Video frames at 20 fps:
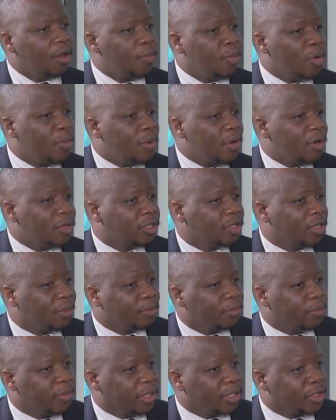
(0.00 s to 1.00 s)
Bob, I want to
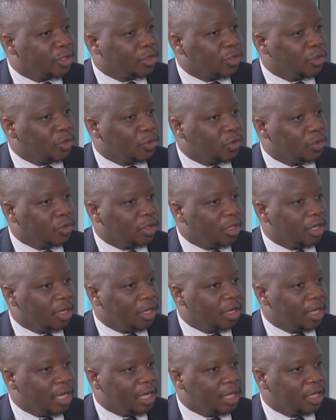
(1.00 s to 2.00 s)
come back to you,
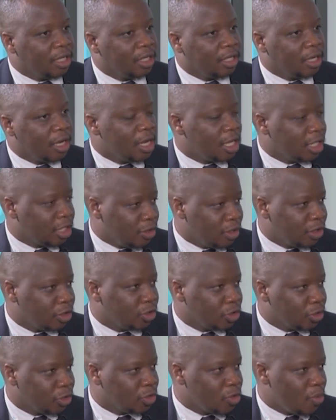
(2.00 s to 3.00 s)
uh, and Alice
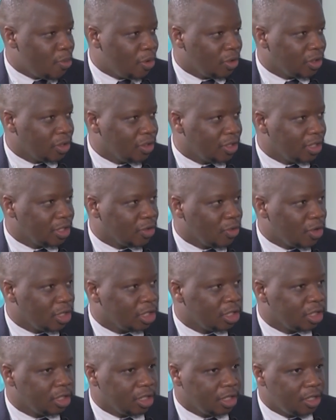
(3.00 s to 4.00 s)
should also point on this
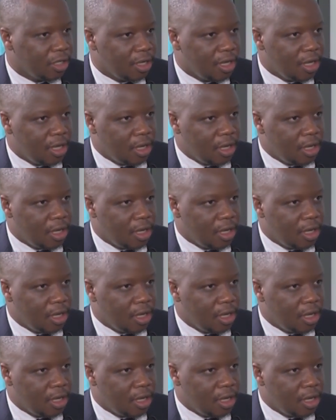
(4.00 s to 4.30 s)
question.